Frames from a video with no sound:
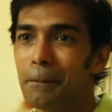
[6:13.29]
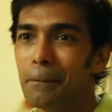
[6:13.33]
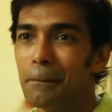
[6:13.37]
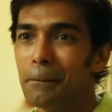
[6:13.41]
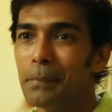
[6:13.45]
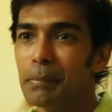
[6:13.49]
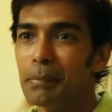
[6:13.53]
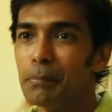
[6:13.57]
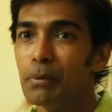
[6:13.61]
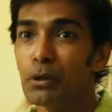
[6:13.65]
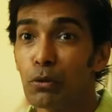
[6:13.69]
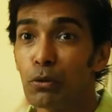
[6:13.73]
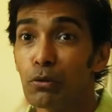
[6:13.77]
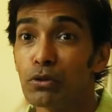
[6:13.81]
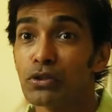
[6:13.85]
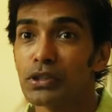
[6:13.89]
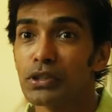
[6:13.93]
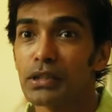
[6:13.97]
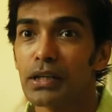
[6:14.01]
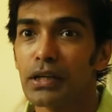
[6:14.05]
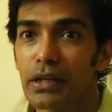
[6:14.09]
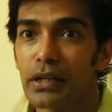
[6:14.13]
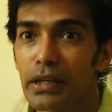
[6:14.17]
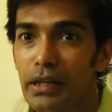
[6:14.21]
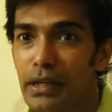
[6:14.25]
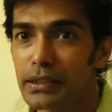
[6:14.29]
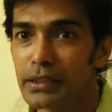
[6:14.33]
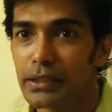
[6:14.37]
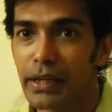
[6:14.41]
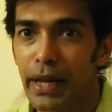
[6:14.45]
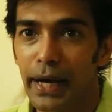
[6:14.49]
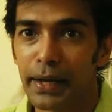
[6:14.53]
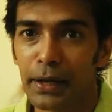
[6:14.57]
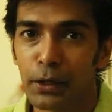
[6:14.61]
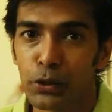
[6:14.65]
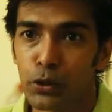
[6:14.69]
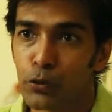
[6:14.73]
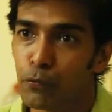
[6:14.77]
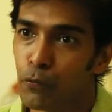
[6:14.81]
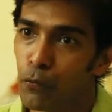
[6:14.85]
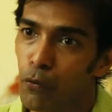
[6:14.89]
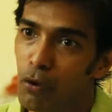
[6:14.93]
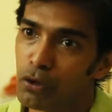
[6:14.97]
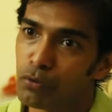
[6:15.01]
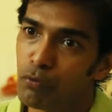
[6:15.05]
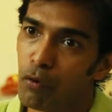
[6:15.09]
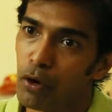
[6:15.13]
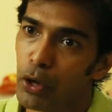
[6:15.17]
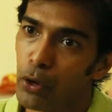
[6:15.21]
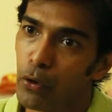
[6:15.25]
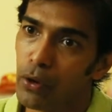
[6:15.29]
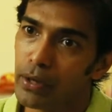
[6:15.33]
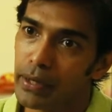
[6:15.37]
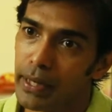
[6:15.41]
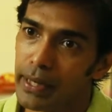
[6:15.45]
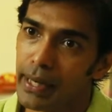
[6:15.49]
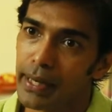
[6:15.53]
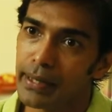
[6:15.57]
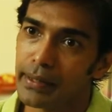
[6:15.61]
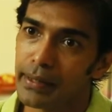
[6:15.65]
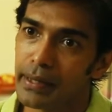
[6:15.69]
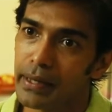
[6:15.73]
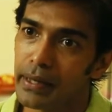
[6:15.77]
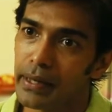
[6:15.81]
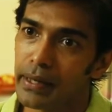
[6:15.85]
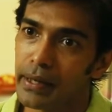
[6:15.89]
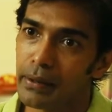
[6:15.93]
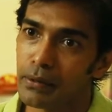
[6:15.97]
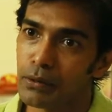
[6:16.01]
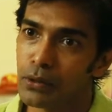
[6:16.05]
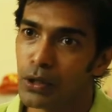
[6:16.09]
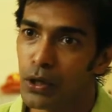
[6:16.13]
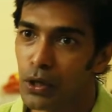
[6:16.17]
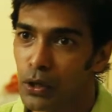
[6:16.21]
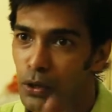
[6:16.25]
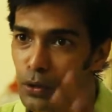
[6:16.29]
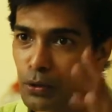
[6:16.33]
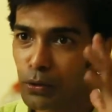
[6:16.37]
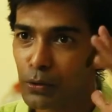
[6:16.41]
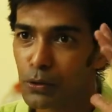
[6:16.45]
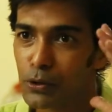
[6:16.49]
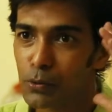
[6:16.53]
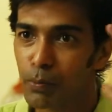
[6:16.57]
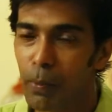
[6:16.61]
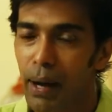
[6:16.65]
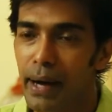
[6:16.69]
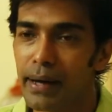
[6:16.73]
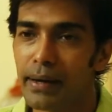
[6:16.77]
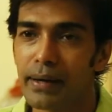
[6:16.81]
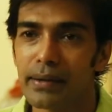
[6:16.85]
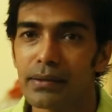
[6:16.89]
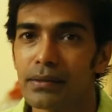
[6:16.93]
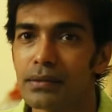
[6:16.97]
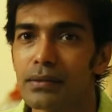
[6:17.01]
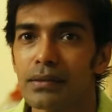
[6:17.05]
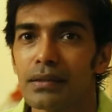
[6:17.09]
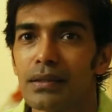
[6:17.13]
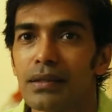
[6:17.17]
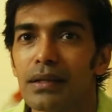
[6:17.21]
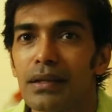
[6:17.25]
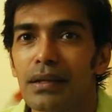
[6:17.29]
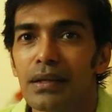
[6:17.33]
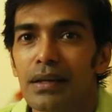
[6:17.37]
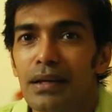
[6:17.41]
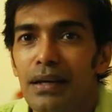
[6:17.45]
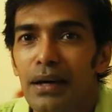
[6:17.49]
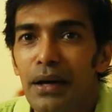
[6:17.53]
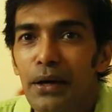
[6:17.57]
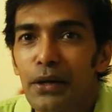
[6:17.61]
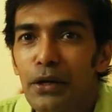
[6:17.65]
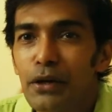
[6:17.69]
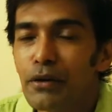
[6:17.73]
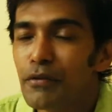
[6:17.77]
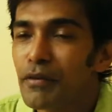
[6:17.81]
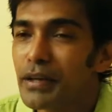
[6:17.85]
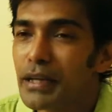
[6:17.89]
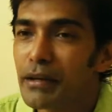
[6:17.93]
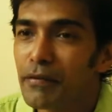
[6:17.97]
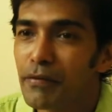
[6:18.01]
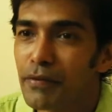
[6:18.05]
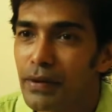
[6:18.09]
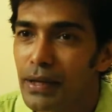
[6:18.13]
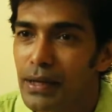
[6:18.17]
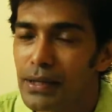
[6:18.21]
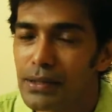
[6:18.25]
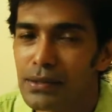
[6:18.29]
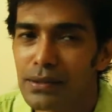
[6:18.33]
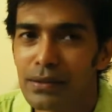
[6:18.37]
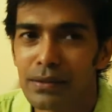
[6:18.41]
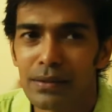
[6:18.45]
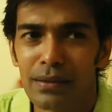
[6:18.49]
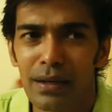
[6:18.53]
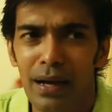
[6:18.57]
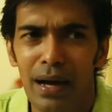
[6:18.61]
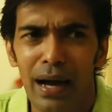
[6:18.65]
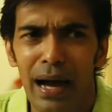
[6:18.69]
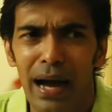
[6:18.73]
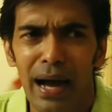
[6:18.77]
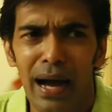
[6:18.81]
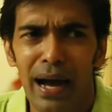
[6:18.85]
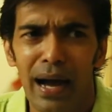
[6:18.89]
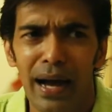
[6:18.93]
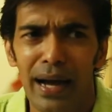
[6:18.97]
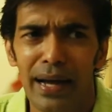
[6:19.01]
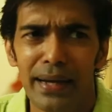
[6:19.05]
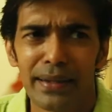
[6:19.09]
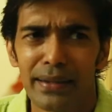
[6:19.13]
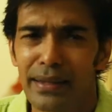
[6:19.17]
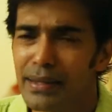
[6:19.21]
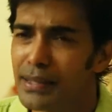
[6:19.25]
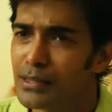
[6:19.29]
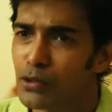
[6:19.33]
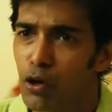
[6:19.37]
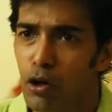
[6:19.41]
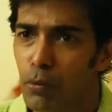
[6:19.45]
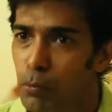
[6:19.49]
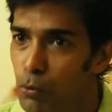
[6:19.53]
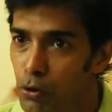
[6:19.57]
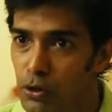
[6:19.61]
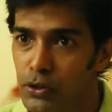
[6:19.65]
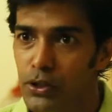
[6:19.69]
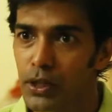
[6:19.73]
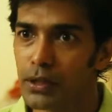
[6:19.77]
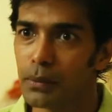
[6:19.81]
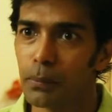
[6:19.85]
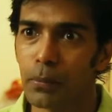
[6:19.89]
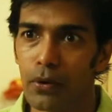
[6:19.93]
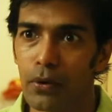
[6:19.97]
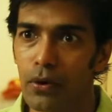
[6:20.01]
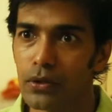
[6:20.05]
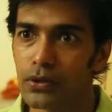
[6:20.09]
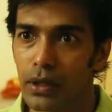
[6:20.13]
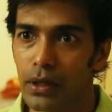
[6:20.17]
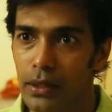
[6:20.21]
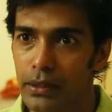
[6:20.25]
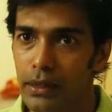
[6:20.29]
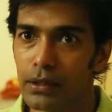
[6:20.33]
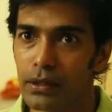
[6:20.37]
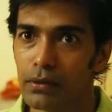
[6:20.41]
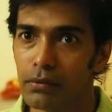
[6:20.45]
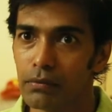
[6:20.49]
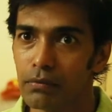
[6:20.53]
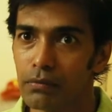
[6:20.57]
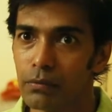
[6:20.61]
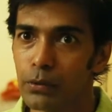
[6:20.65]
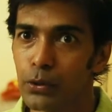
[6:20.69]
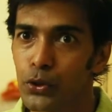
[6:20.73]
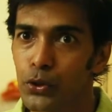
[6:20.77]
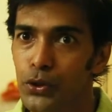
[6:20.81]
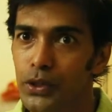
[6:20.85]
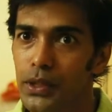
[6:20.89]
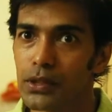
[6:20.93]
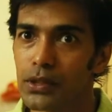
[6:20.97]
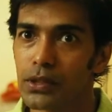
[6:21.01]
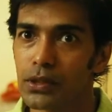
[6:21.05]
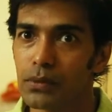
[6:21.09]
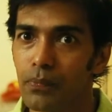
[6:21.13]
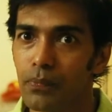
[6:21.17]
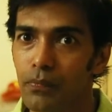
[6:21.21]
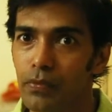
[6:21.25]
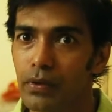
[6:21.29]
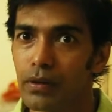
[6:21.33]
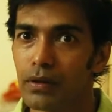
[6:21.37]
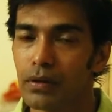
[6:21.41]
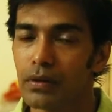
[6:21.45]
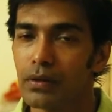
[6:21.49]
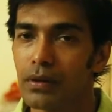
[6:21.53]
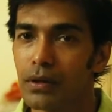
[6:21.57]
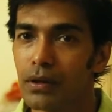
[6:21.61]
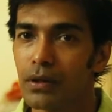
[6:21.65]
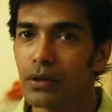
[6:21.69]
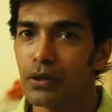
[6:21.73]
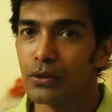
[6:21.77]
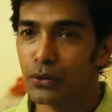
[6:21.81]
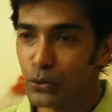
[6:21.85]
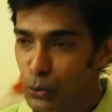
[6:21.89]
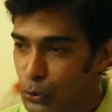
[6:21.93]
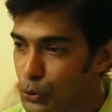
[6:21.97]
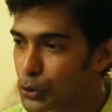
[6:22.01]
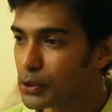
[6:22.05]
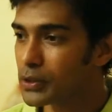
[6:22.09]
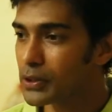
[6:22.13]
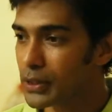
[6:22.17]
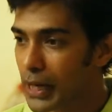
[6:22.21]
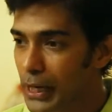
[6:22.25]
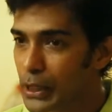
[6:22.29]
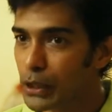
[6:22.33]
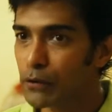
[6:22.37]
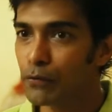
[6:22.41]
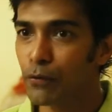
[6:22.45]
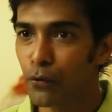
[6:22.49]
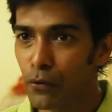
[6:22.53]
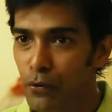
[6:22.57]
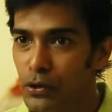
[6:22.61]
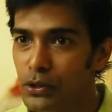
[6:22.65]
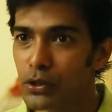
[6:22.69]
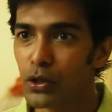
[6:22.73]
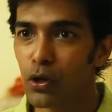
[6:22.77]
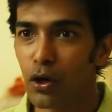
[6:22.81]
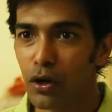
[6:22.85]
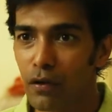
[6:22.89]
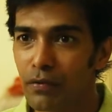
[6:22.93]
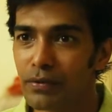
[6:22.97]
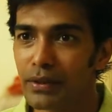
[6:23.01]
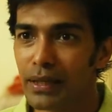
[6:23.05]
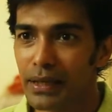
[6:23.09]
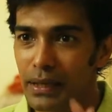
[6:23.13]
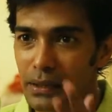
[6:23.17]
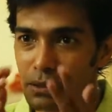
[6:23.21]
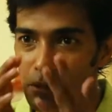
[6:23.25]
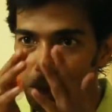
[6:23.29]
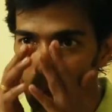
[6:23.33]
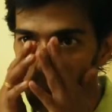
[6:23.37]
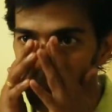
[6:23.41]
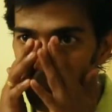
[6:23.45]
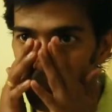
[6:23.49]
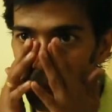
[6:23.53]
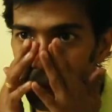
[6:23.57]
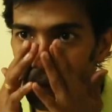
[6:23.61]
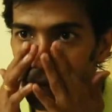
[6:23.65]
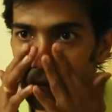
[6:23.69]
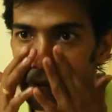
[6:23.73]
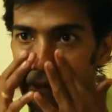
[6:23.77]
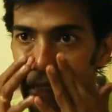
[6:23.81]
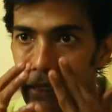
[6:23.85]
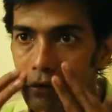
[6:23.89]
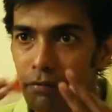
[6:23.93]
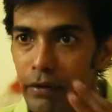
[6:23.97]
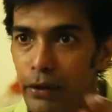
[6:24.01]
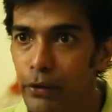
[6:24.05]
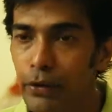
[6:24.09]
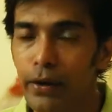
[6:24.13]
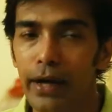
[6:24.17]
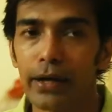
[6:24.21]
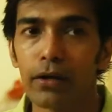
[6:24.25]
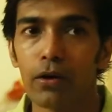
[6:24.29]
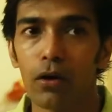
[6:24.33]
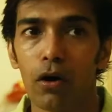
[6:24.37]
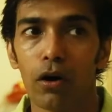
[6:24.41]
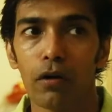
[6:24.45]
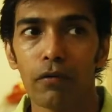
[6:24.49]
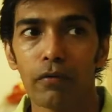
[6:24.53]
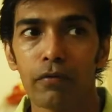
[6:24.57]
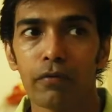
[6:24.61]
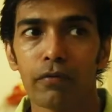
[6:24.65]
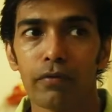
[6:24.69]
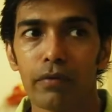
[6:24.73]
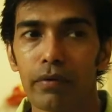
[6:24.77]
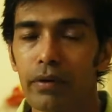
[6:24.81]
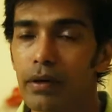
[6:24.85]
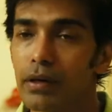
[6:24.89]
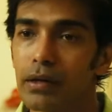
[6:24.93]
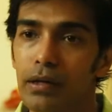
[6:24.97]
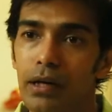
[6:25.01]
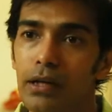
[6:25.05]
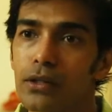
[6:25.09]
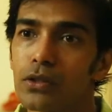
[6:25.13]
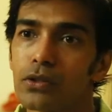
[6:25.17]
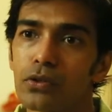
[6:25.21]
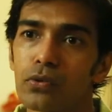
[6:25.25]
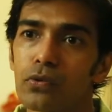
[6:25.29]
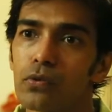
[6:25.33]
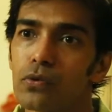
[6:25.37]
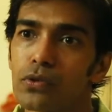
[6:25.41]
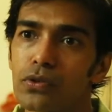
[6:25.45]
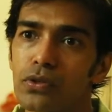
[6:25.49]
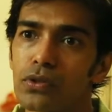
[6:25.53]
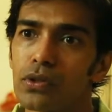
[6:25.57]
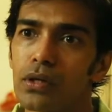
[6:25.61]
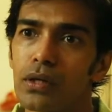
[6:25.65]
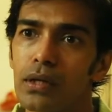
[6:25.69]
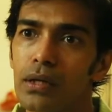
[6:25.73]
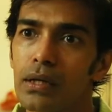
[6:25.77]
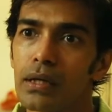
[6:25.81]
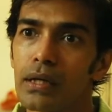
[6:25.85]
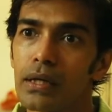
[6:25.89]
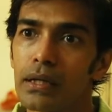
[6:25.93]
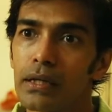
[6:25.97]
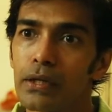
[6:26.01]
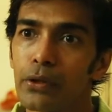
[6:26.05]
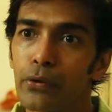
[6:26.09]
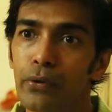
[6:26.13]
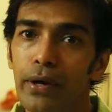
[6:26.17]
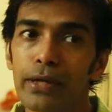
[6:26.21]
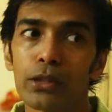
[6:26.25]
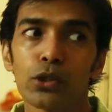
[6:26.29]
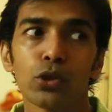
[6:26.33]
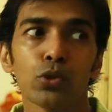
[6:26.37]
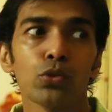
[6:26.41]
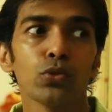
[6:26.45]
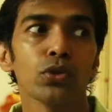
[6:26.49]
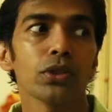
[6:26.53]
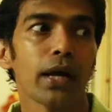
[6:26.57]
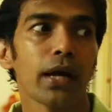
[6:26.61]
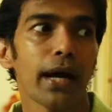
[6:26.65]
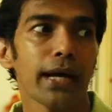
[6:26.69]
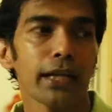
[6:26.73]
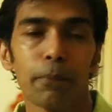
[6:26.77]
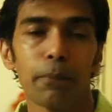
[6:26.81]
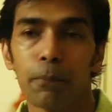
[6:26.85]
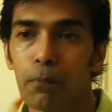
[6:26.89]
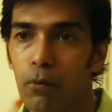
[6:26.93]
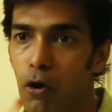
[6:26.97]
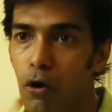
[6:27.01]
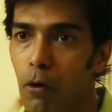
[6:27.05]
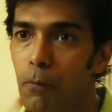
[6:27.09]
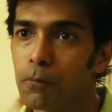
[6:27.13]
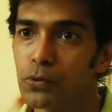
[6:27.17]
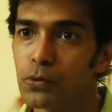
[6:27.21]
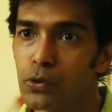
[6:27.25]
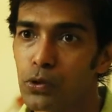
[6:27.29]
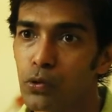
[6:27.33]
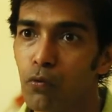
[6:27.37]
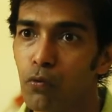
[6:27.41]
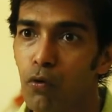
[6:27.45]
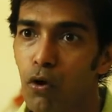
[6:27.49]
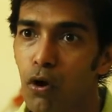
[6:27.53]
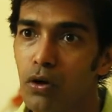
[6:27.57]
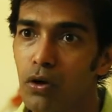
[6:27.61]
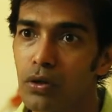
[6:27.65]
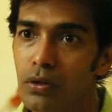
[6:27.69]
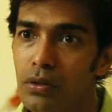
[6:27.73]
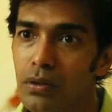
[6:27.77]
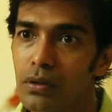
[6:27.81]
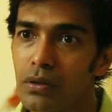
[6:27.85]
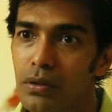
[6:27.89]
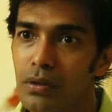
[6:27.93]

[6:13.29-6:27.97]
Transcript: People do say the director should focus only on directing. His mind is, very fresh. I think it's all bullshit, because I think you should try to focus on a lot of things, because that way you get a lot of controls. You can choose the kind of props you want,